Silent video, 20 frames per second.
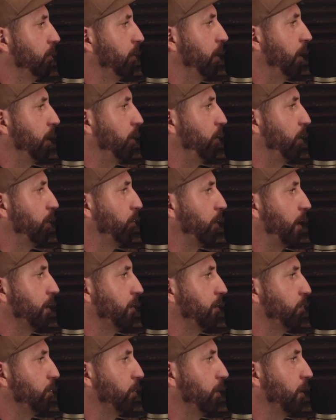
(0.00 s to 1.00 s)
like you could
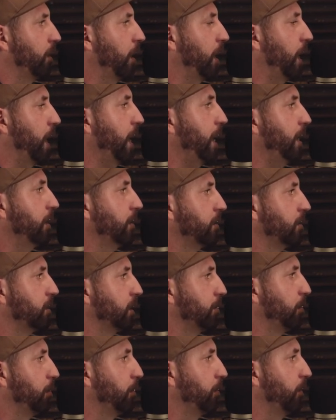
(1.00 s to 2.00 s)
write the word height and
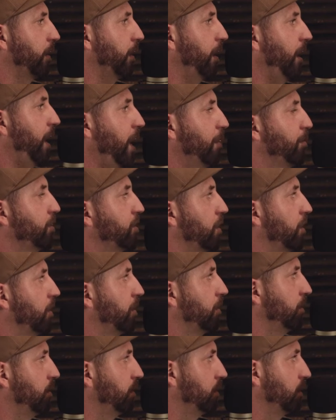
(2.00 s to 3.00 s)
someone would be like, I am
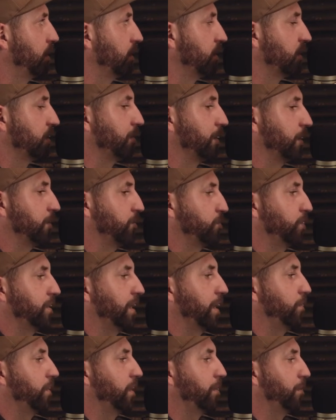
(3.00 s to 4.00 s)
tall. And then someone else would read
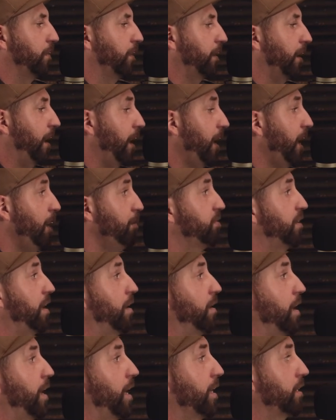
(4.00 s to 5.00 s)
that word and be like, I am
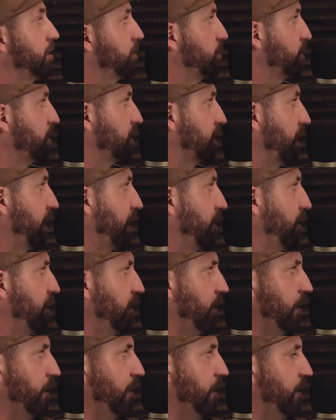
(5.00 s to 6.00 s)
scared of heights. So it's like,
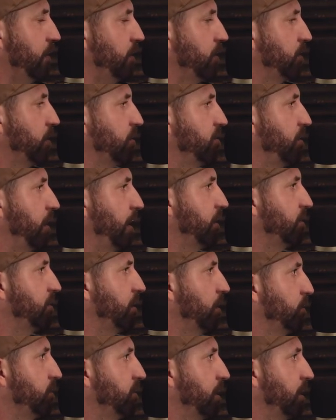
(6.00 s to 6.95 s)
mm-hmm. so things so